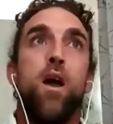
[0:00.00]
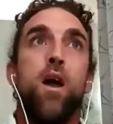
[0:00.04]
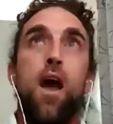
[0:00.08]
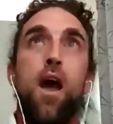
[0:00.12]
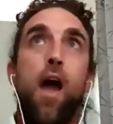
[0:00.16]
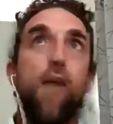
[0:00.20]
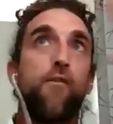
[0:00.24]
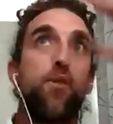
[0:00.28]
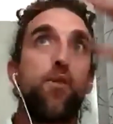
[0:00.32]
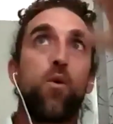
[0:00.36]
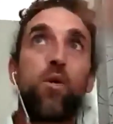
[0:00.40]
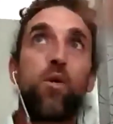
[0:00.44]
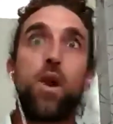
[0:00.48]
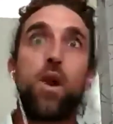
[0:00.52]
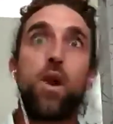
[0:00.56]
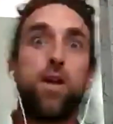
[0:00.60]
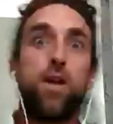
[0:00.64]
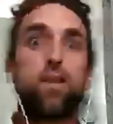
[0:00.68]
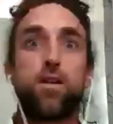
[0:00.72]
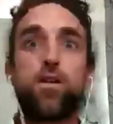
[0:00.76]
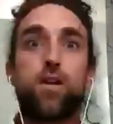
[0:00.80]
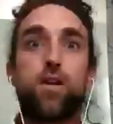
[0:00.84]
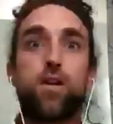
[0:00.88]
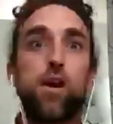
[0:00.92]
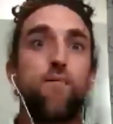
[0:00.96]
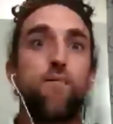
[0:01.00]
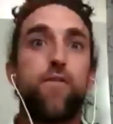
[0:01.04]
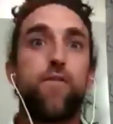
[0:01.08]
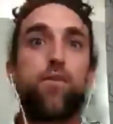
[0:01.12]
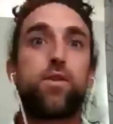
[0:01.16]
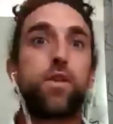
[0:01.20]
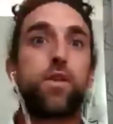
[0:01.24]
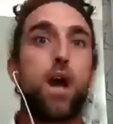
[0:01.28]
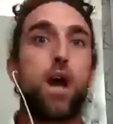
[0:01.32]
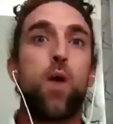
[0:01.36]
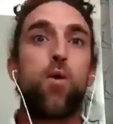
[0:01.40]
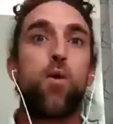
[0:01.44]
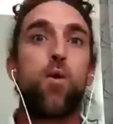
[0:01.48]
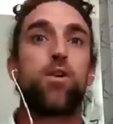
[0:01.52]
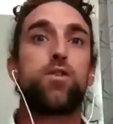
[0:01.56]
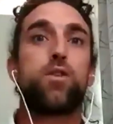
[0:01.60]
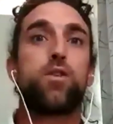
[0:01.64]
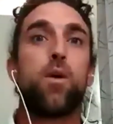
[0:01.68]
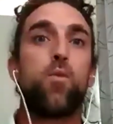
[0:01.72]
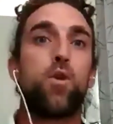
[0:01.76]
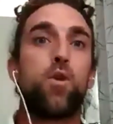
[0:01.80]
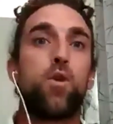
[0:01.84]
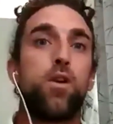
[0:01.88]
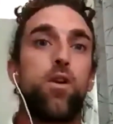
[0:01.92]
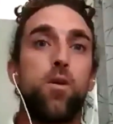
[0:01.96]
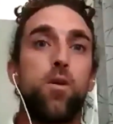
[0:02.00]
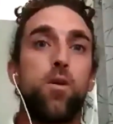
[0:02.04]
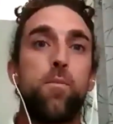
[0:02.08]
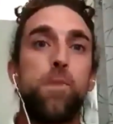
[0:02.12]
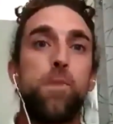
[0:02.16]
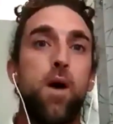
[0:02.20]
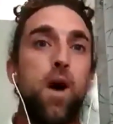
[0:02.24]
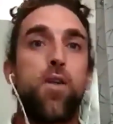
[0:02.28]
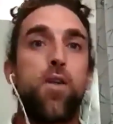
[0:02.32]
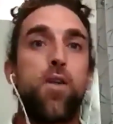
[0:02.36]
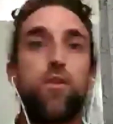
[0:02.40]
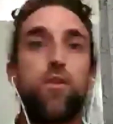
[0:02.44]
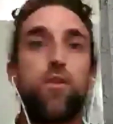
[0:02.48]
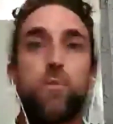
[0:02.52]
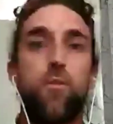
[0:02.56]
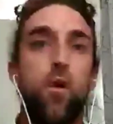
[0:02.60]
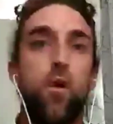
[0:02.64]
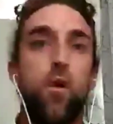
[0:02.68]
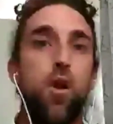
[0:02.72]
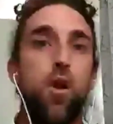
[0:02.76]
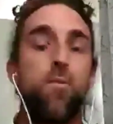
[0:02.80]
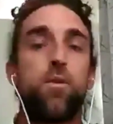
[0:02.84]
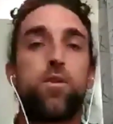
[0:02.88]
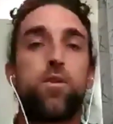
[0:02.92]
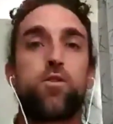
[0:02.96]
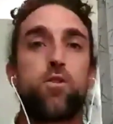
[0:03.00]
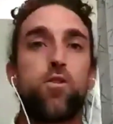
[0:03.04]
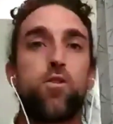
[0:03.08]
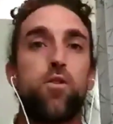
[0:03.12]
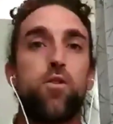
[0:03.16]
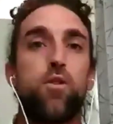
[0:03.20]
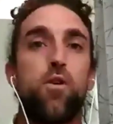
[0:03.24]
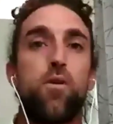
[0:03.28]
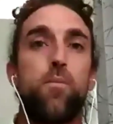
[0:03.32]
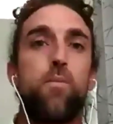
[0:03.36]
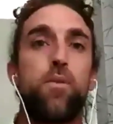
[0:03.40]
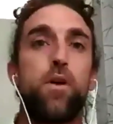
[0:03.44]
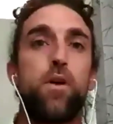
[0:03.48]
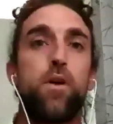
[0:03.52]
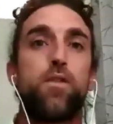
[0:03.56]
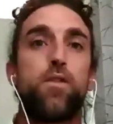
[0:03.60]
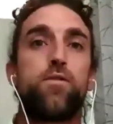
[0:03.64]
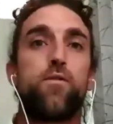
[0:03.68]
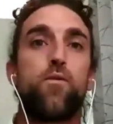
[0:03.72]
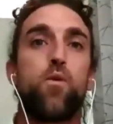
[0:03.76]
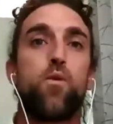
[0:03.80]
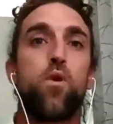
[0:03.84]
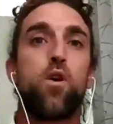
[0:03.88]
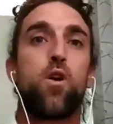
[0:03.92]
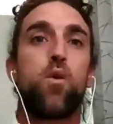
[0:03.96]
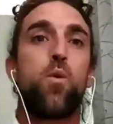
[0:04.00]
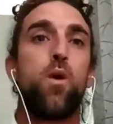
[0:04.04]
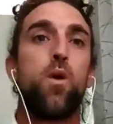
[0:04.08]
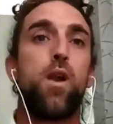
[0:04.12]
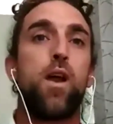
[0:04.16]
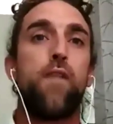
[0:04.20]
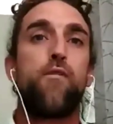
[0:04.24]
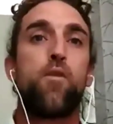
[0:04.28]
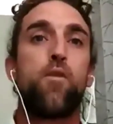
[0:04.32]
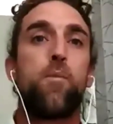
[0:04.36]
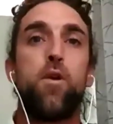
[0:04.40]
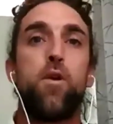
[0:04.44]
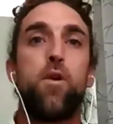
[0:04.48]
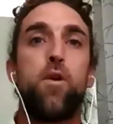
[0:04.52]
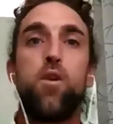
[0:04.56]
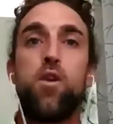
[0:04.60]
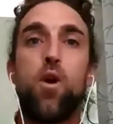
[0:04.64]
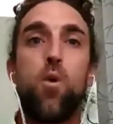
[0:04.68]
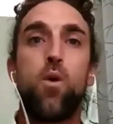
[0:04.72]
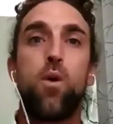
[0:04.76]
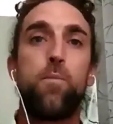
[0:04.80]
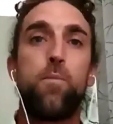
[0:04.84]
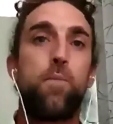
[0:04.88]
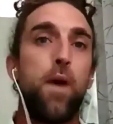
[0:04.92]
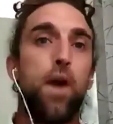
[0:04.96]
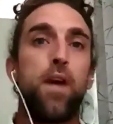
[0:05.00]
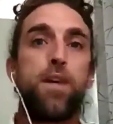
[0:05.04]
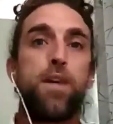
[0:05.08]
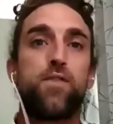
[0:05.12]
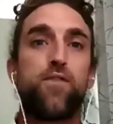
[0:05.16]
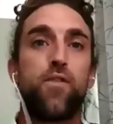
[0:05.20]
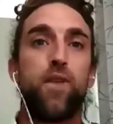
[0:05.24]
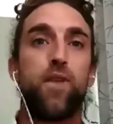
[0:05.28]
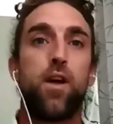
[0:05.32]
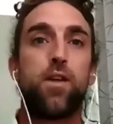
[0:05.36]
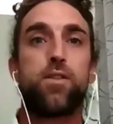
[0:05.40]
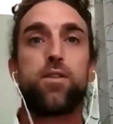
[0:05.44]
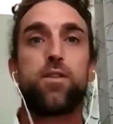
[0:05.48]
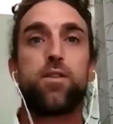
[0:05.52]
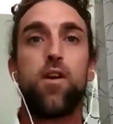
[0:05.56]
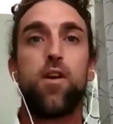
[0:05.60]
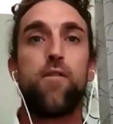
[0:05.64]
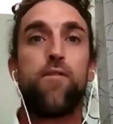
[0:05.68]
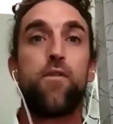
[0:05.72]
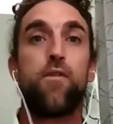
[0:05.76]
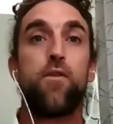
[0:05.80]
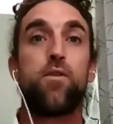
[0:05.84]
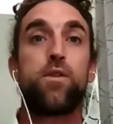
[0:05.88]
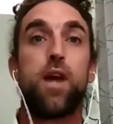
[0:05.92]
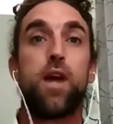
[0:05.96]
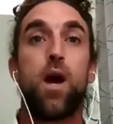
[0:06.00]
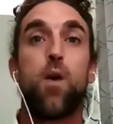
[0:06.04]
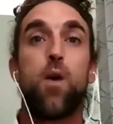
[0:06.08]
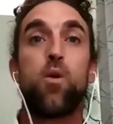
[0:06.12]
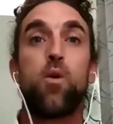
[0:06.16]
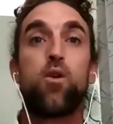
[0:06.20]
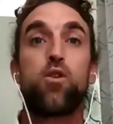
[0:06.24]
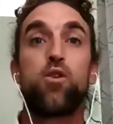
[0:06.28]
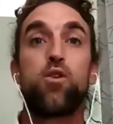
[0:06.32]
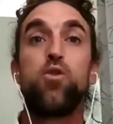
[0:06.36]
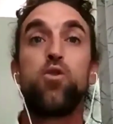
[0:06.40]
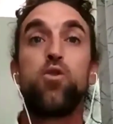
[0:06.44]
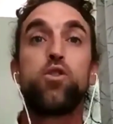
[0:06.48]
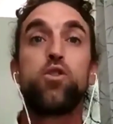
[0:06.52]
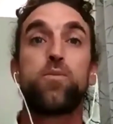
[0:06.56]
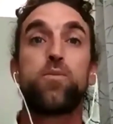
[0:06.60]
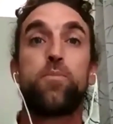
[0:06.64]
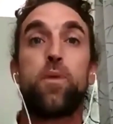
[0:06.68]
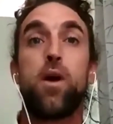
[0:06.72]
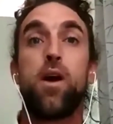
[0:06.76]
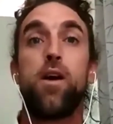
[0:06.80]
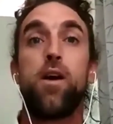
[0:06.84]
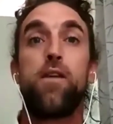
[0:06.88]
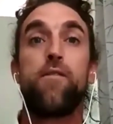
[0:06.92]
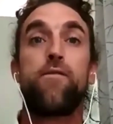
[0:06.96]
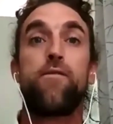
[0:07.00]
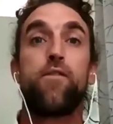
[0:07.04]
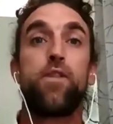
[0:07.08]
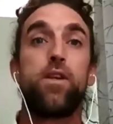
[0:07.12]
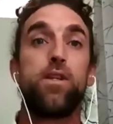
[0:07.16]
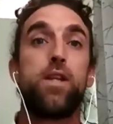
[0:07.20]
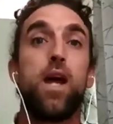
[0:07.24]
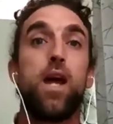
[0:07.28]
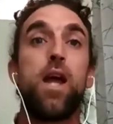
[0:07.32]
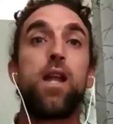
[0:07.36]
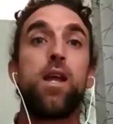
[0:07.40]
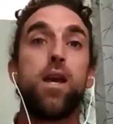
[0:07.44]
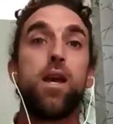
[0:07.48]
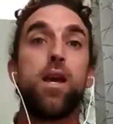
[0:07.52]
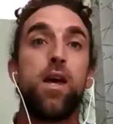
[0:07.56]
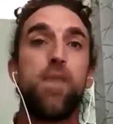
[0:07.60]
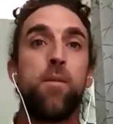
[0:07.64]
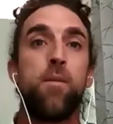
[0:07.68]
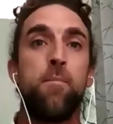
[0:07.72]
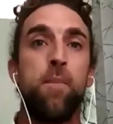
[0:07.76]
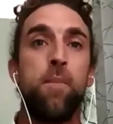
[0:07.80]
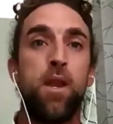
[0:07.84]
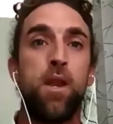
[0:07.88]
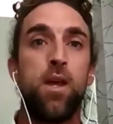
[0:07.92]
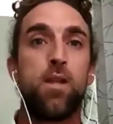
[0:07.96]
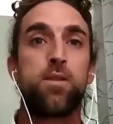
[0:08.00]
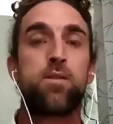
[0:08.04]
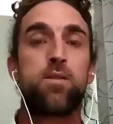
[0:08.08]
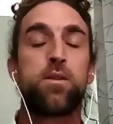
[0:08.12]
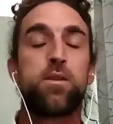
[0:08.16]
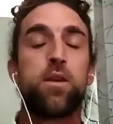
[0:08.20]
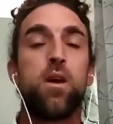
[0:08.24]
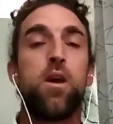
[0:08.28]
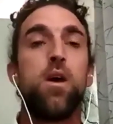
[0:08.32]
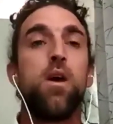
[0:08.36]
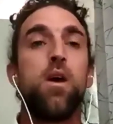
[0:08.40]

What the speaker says: Everyone has a cell phone tower somewhere nearby apartment or their place of work, whatever, but no one pays for that cell phone tower. You just pay for the data and the minutes.